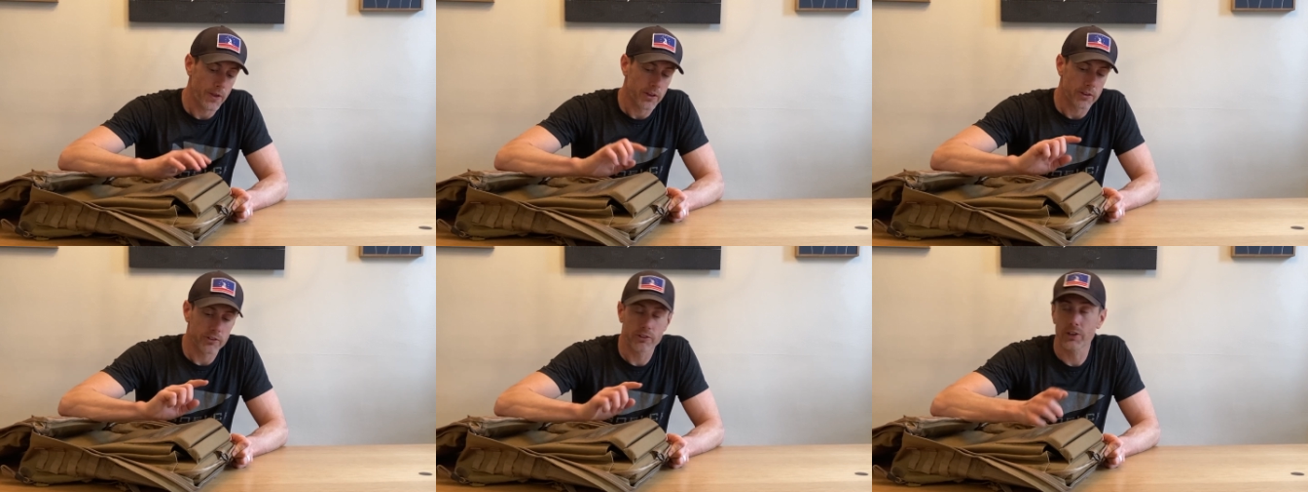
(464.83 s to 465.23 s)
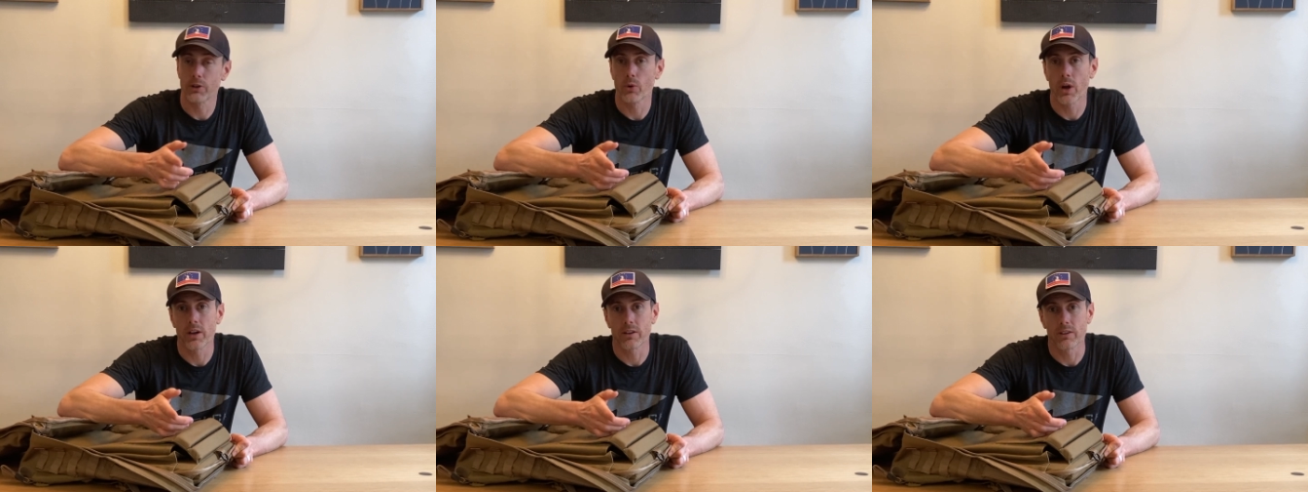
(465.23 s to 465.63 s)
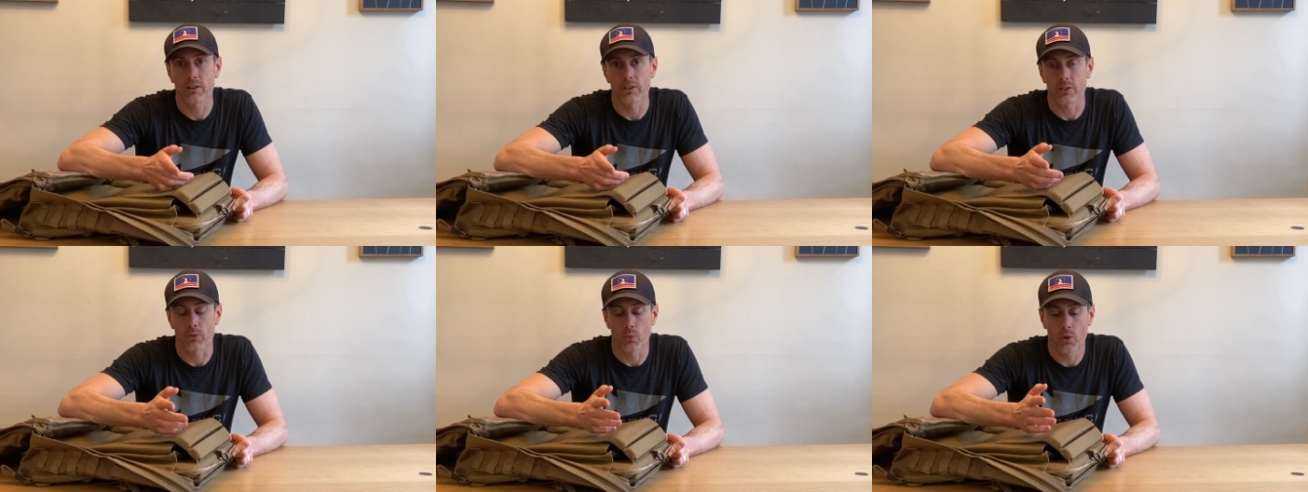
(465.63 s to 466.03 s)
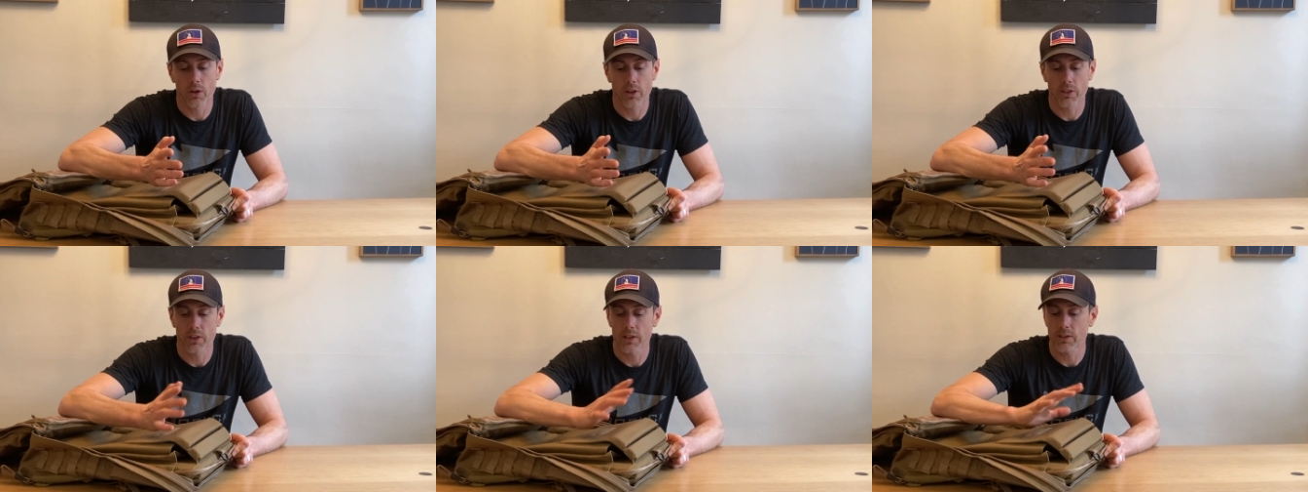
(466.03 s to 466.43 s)
This is a great addition. One
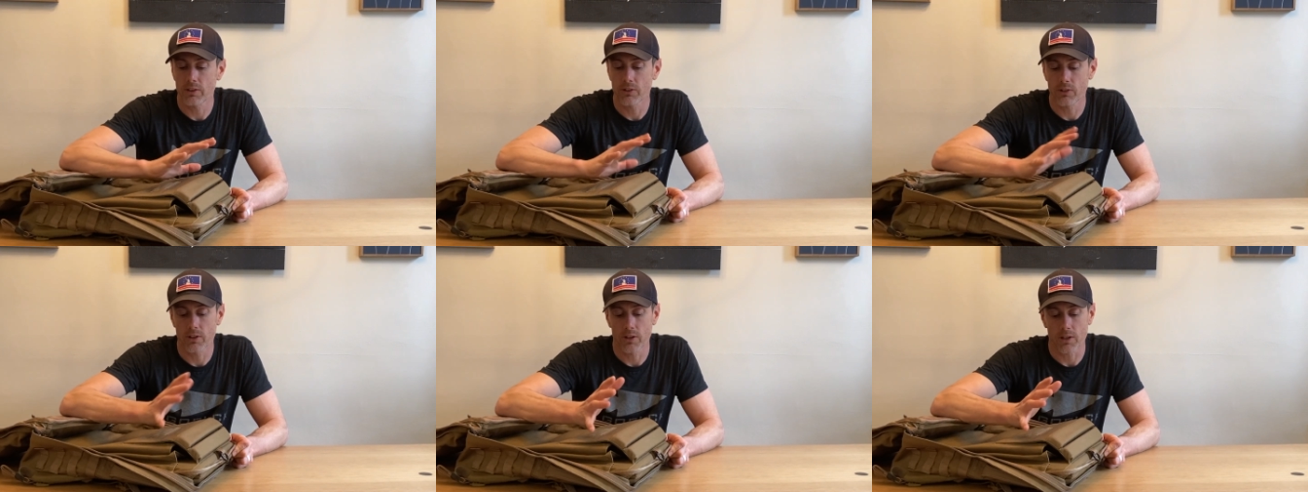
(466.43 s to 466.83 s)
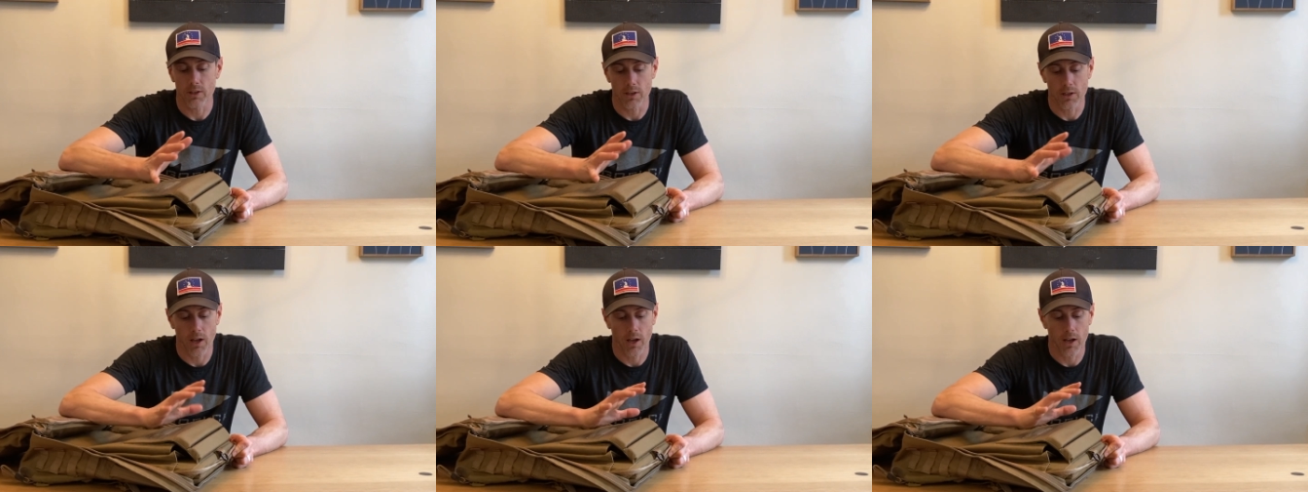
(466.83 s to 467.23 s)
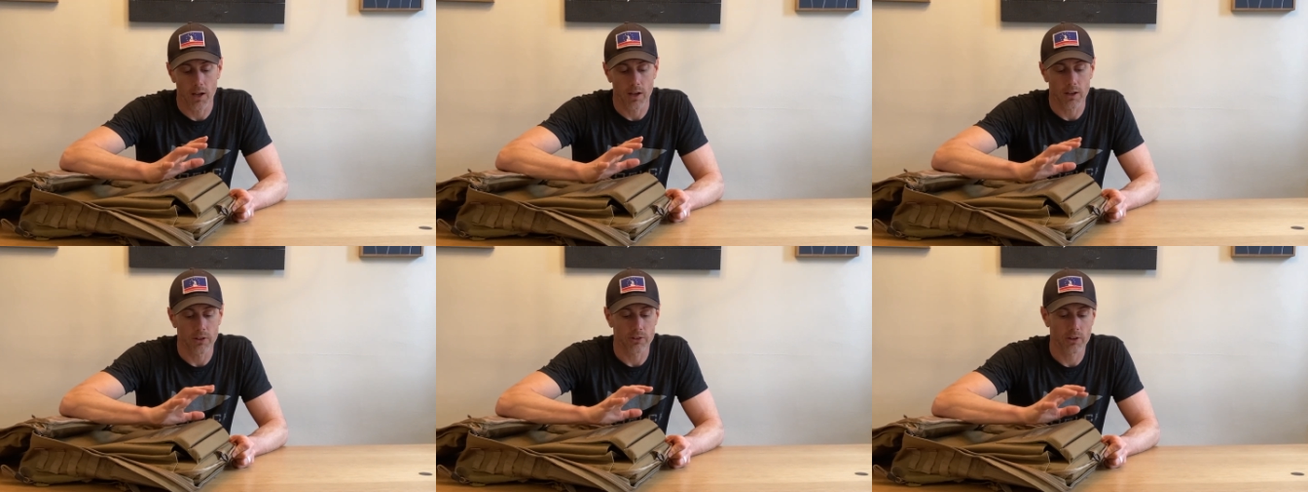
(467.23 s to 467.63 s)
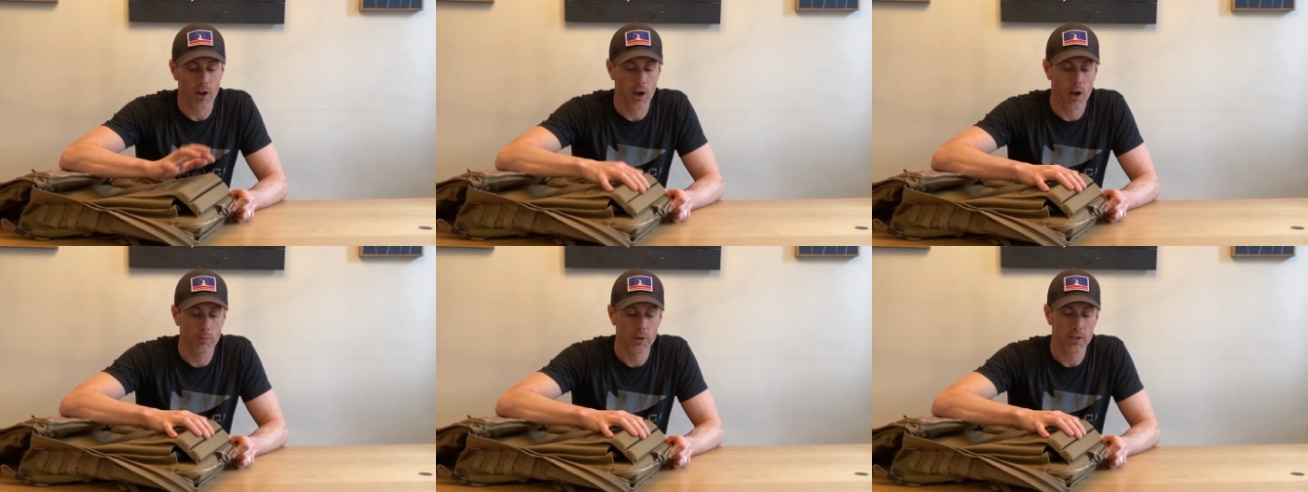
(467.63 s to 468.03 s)
of the things that is
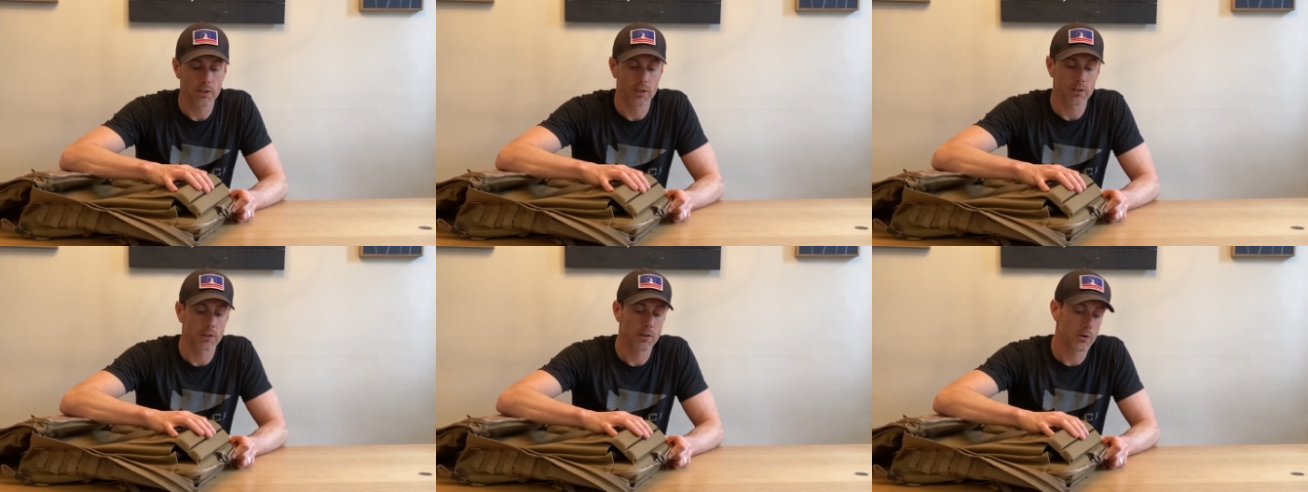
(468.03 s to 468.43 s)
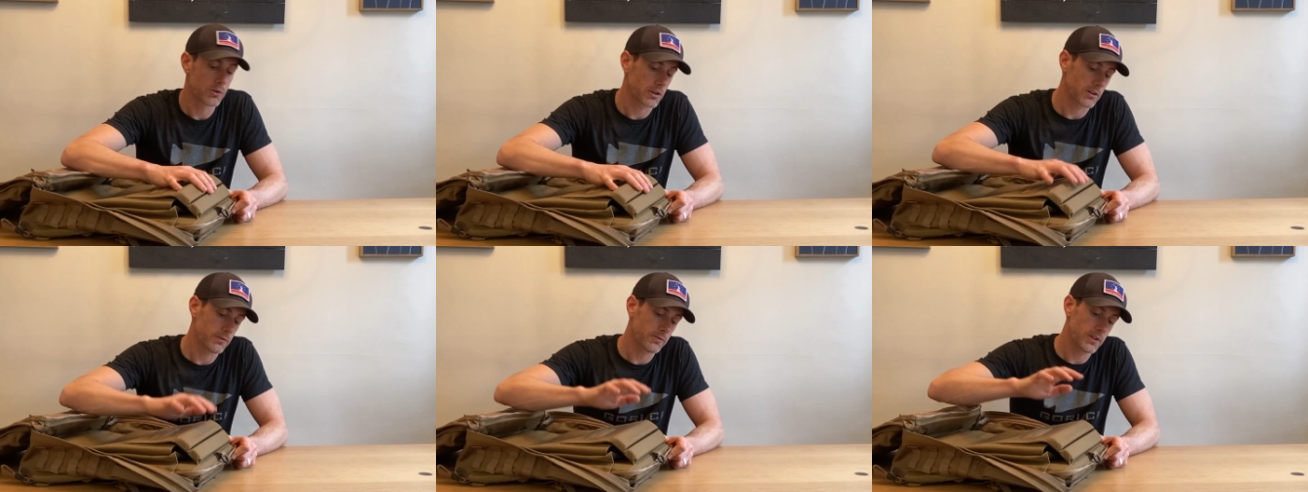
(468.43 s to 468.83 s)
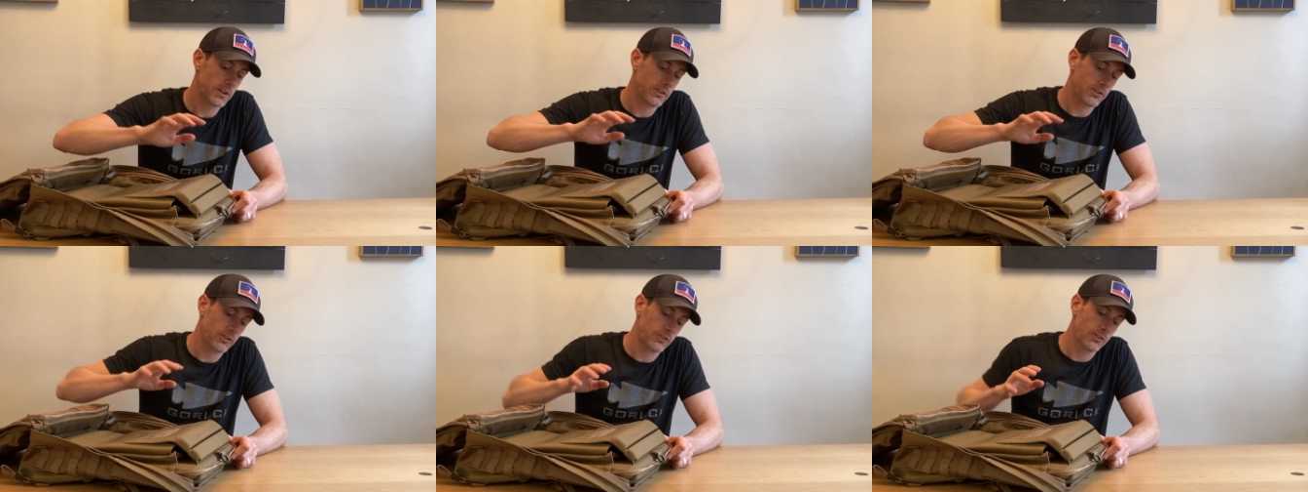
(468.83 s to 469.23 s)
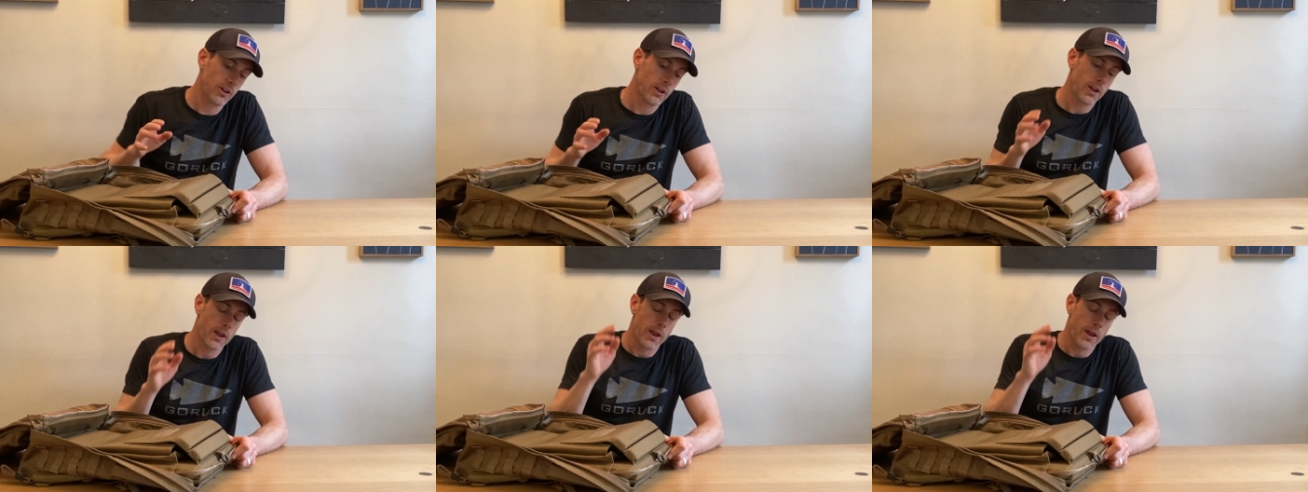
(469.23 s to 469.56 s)
common in GORUCK events